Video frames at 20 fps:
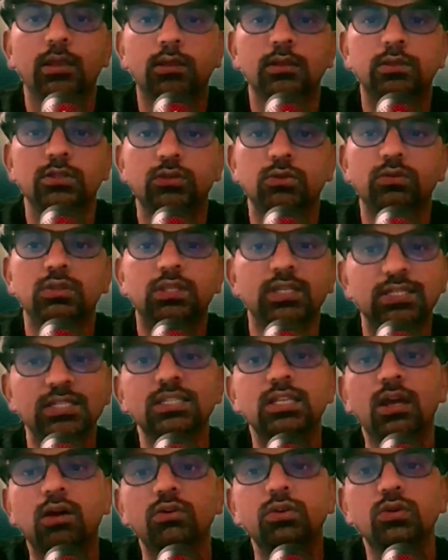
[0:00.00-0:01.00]
So this
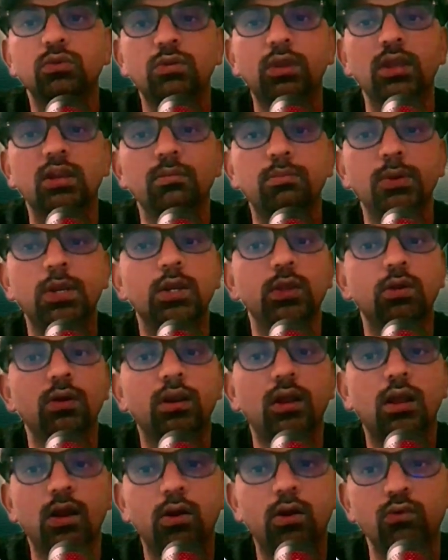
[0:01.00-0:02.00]
is how you can build
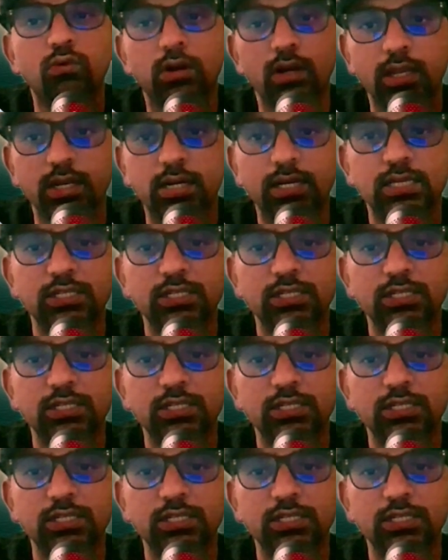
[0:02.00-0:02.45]
your outline